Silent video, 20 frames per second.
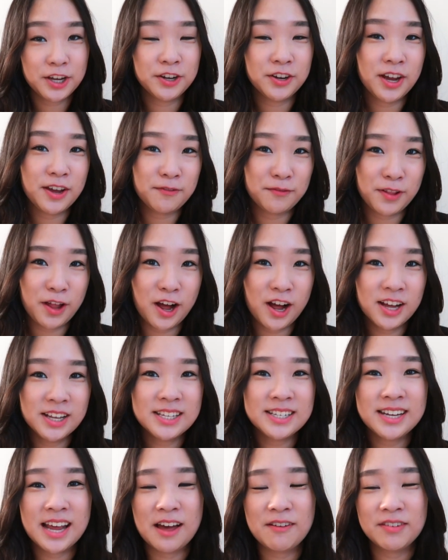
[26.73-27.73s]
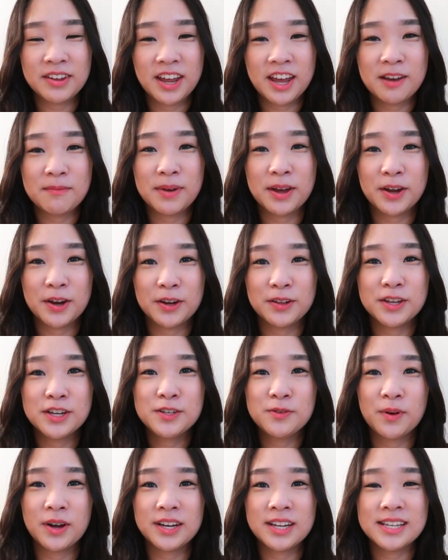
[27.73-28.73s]
create vlogs navigating my early
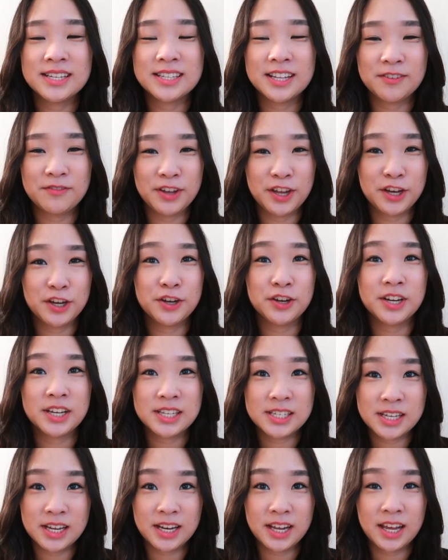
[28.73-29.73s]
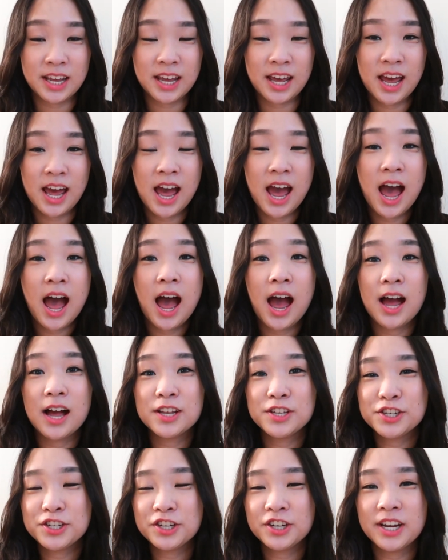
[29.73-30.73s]
20s living in New York City. I
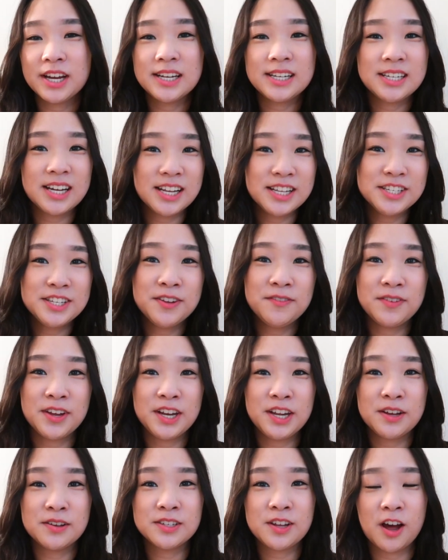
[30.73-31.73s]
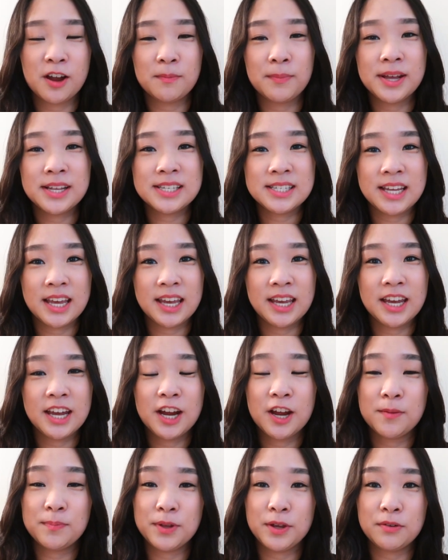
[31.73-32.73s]
also create tons of videos on my
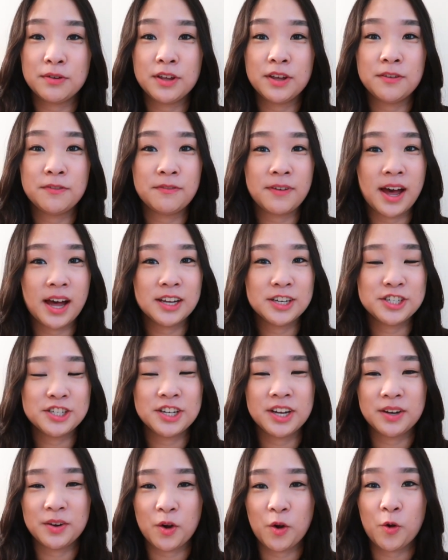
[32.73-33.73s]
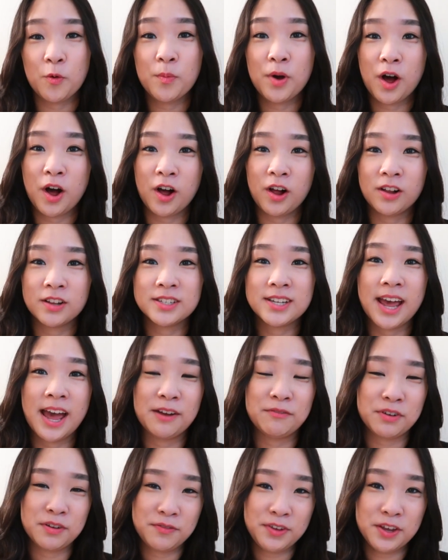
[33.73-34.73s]
skincare, beauty, fashion, home hauls,
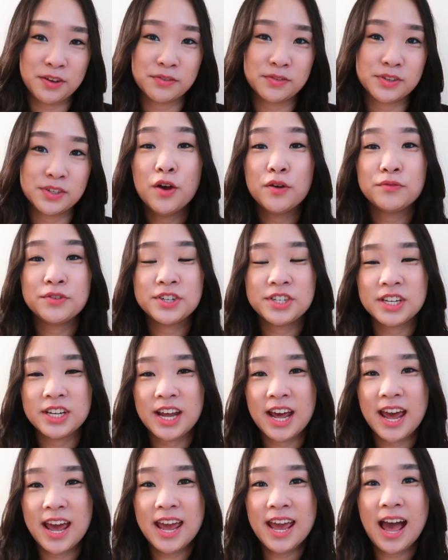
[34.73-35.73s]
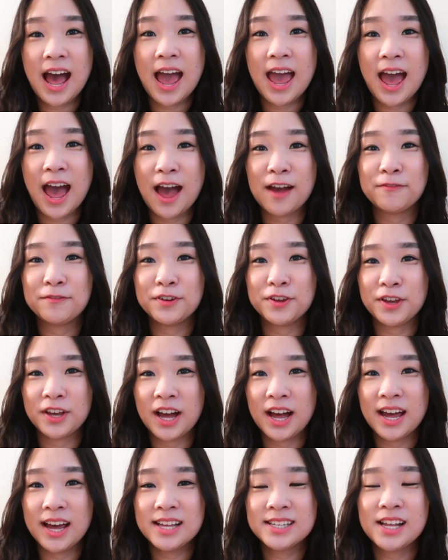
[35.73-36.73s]
and reviews. For today, I have for you
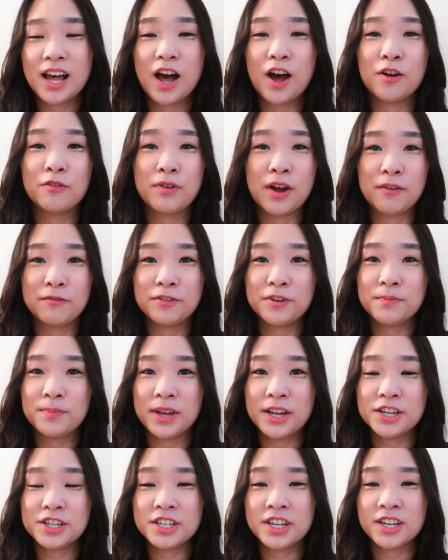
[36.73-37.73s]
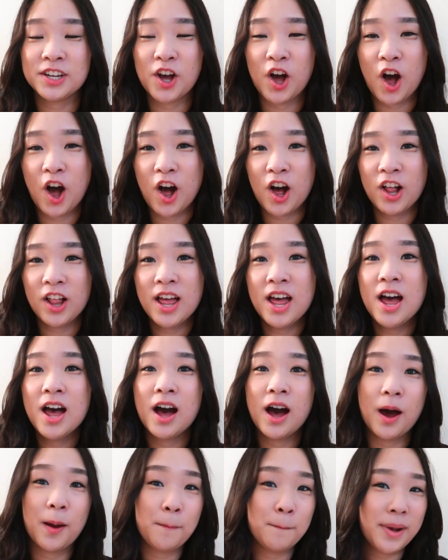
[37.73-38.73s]
guys a Reformation haul,
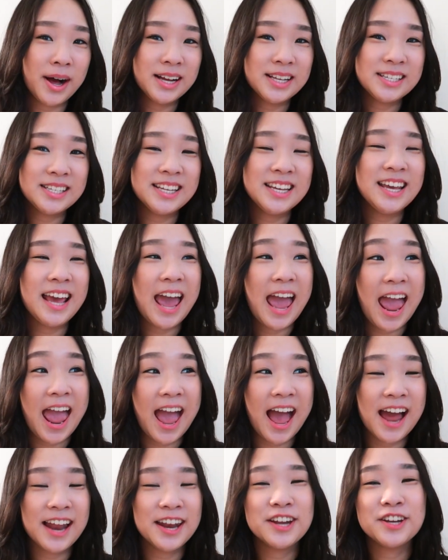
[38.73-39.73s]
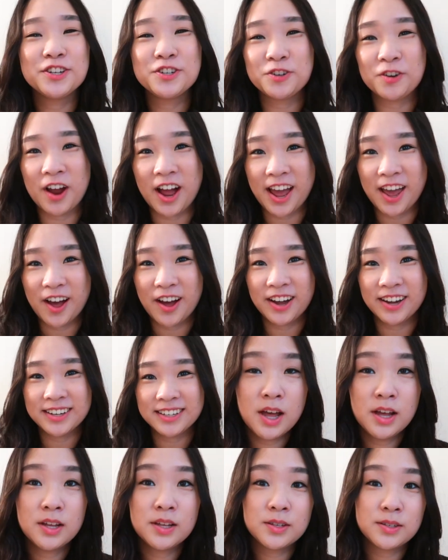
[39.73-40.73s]
unboxing, and try on.
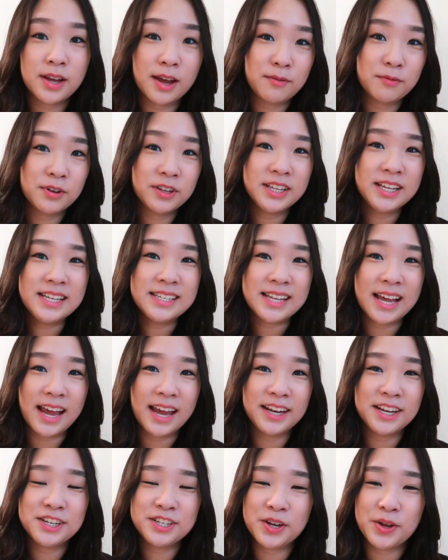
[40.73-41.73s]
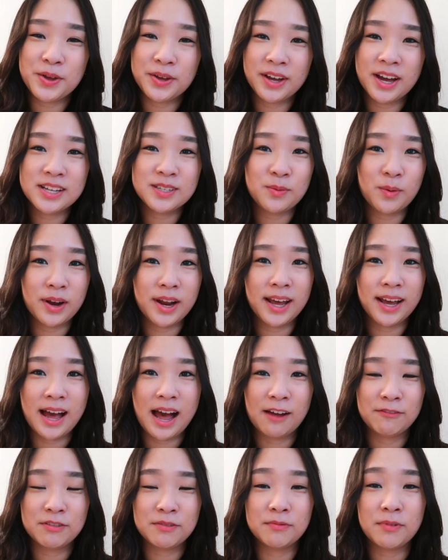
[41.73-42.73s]
So I'm really excited to show you guys what I
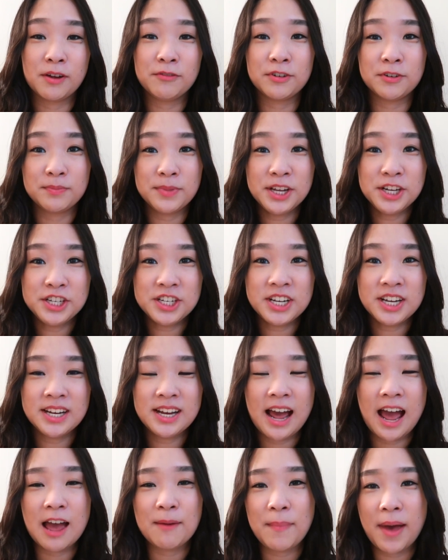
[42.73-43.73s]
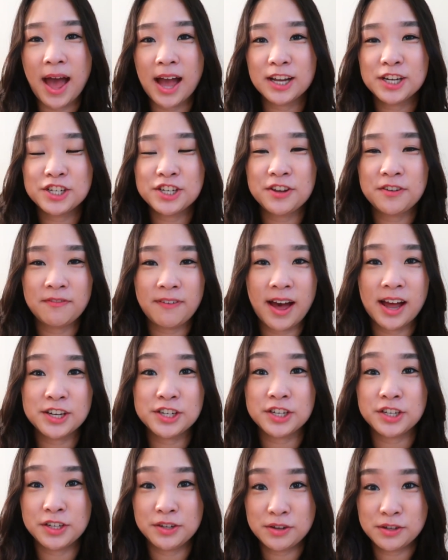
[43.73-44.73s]
got from Reformation. I'm actually a
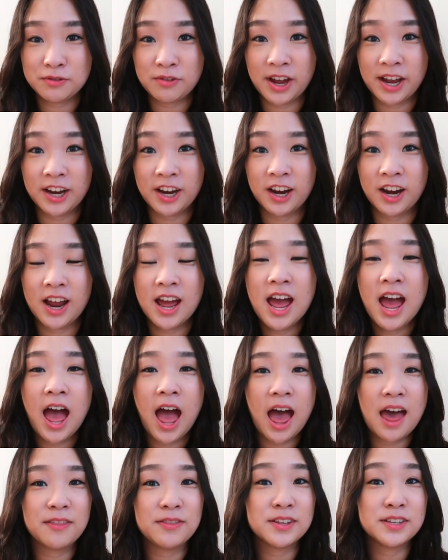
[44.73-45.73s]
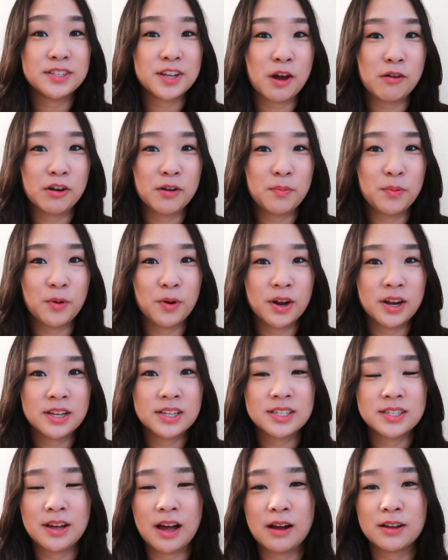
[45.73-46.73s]
fashion news writer at the Zoe
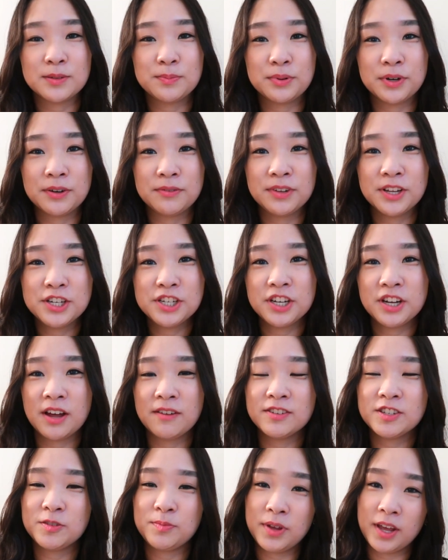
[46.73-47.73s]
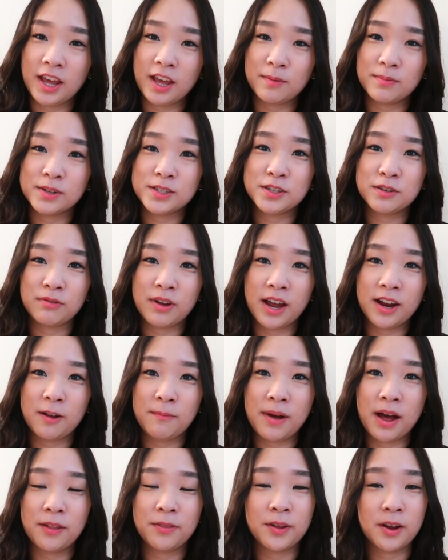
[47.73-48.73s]
Report, so I was privileged enough to be able to write
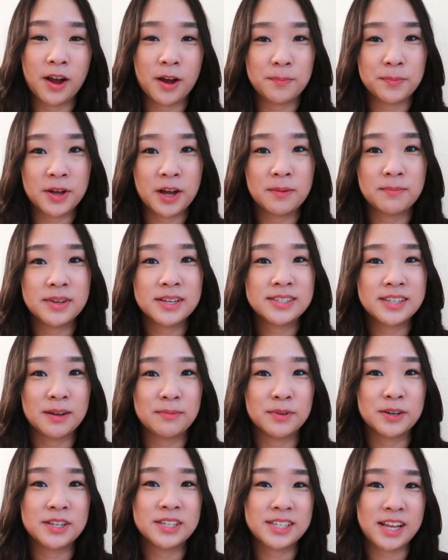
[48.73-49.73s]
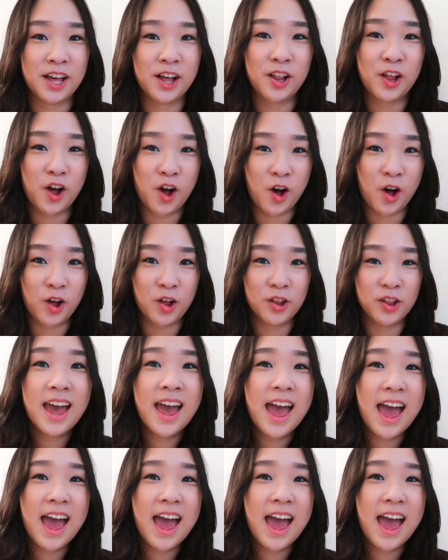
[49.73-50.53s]
about their upcoming summer sale haul